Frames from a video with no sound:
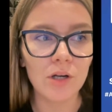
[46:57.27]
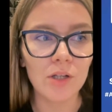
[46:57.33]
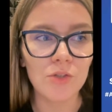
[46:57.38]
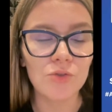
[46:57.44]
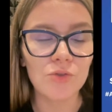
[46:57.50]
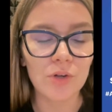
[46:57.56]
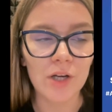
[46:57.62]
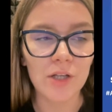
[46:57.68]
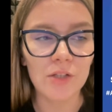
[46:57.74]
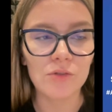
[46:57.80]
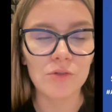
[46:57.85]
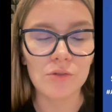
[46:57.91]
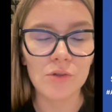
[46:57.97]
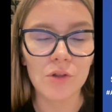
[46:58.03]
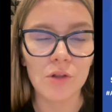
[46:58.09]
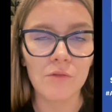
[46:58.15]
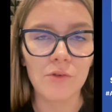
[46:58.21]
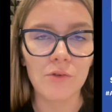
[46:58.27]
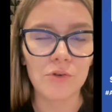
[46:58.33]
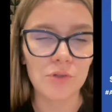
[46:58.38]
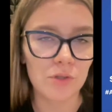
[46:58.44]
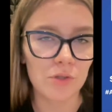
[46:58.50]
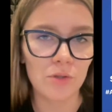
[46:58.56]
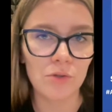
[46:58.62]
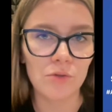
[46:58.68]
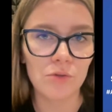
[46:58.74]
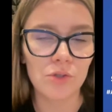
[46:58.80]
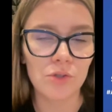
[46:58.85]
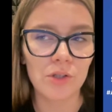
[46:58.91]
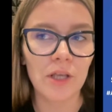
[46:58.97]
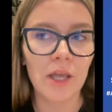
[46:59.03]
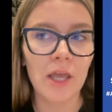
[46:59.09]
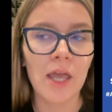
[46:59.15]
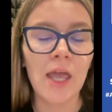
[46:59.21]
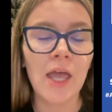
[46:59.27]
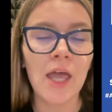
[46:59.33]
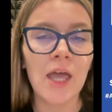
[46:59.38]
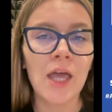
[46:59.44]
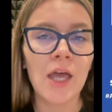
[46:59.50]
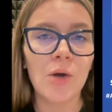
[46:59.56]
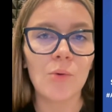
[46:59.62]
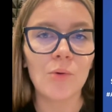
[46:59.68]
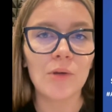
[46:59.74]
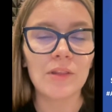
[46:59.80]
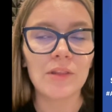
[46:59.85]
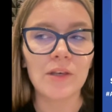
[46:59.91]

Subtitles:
try to solve your solution with